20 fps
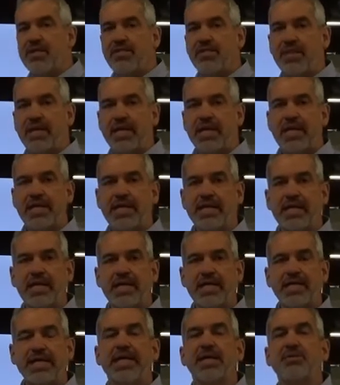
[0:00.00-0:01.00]
the
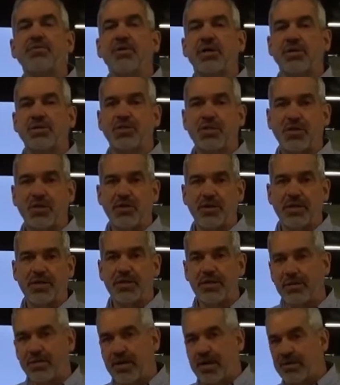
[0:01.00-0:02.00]
inrush current
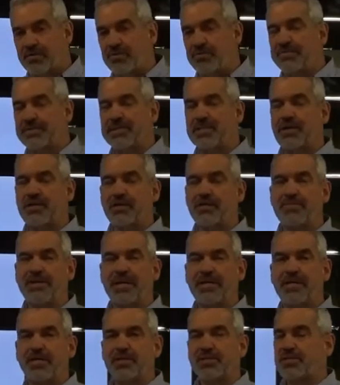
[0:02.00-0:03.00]
that I'm going to be talking
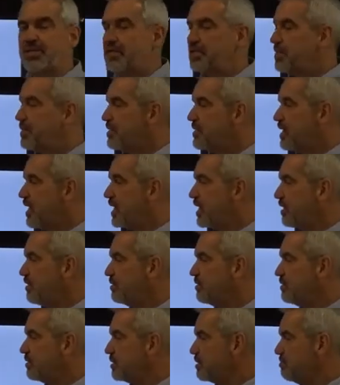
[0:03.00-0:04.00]
about here in just a second.
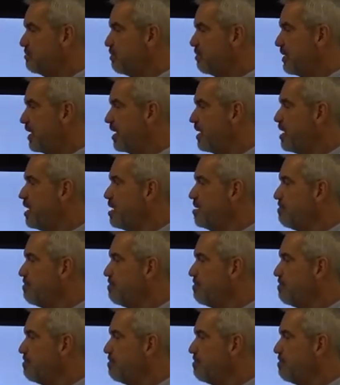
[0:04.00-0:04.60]
I'll talk some more about it.